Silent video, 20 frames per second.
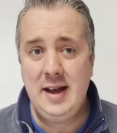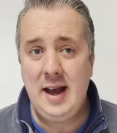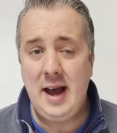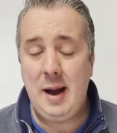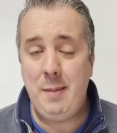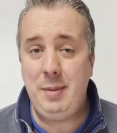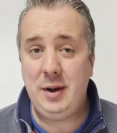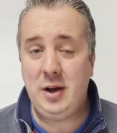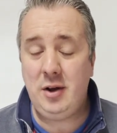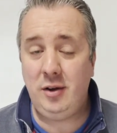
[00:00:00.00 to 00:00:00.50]

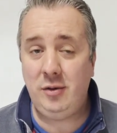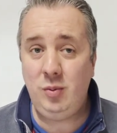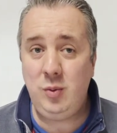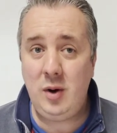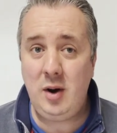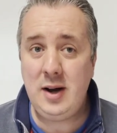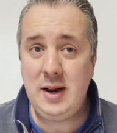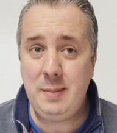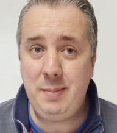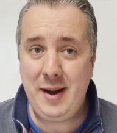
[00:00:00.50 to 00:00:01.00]
And because we're
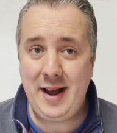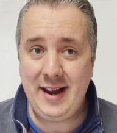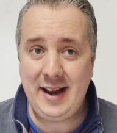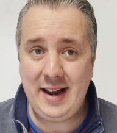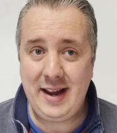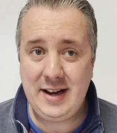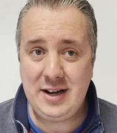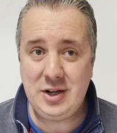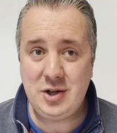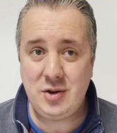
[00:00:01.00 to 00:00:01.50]
only paying
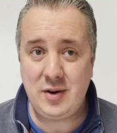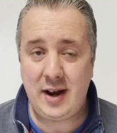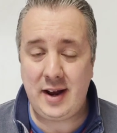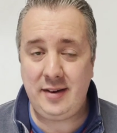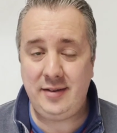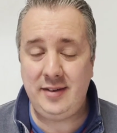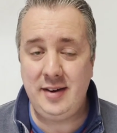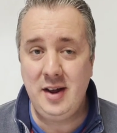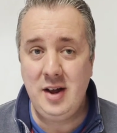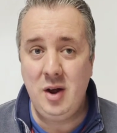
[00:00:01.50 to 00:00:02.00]

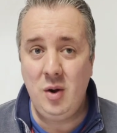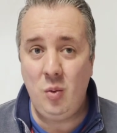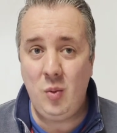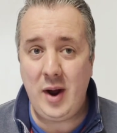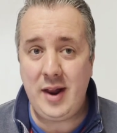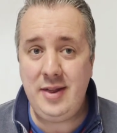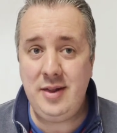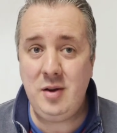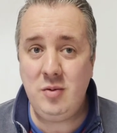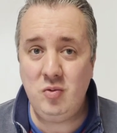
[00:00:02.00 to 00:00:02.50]
interest,
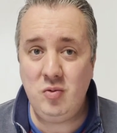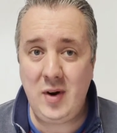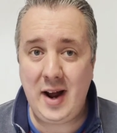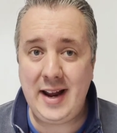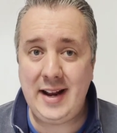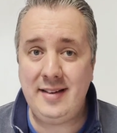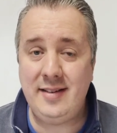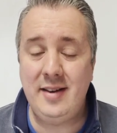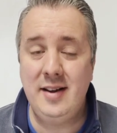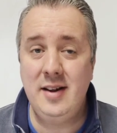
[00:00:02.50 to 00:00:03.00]
when the
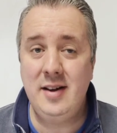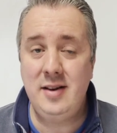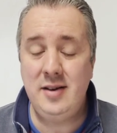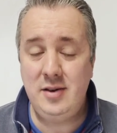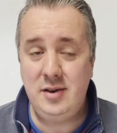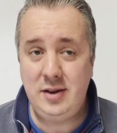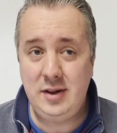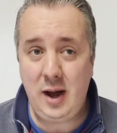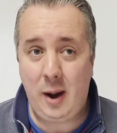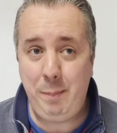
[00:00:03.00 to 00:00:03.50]
rate
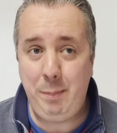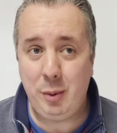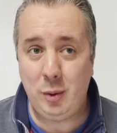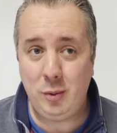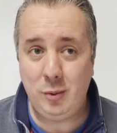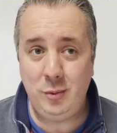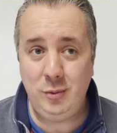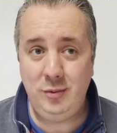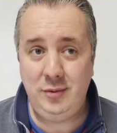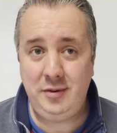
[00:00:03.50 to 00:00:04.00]

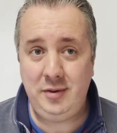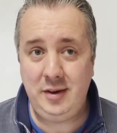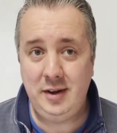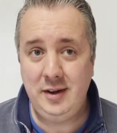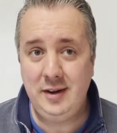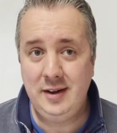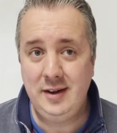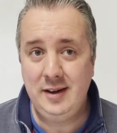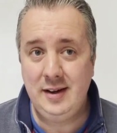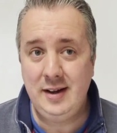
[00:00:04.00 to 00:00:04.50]
doubles,
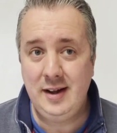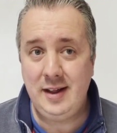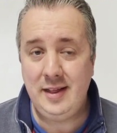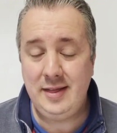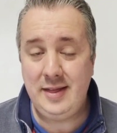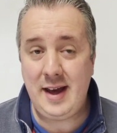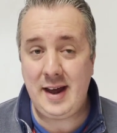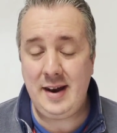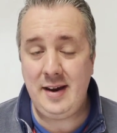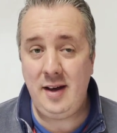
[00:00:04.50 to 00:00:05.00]

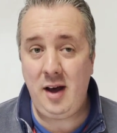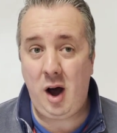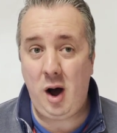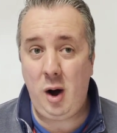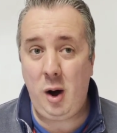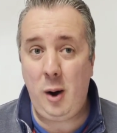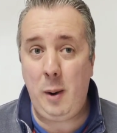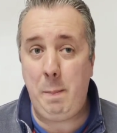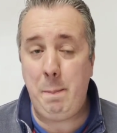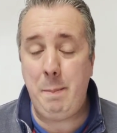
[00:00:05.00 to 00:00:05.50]
then
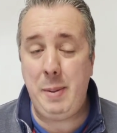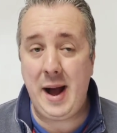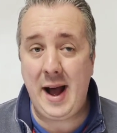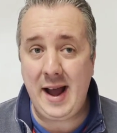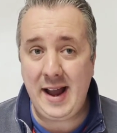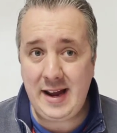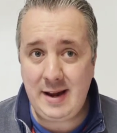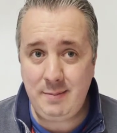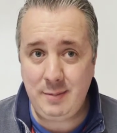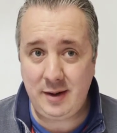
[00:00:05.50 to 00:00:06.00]
our
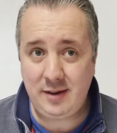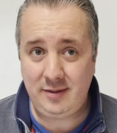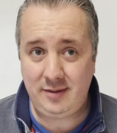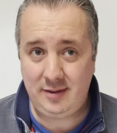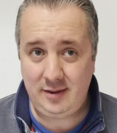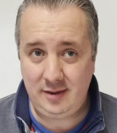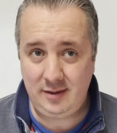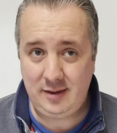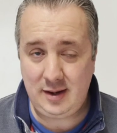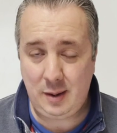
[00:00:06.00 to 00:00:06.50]

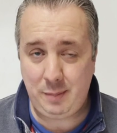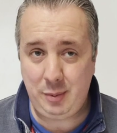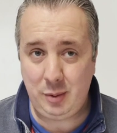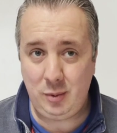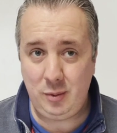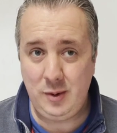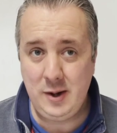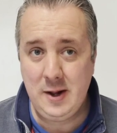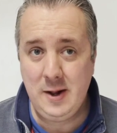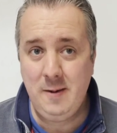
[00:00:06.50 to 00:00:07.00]
payments
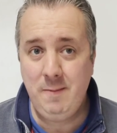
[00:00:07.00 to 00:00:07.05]
double.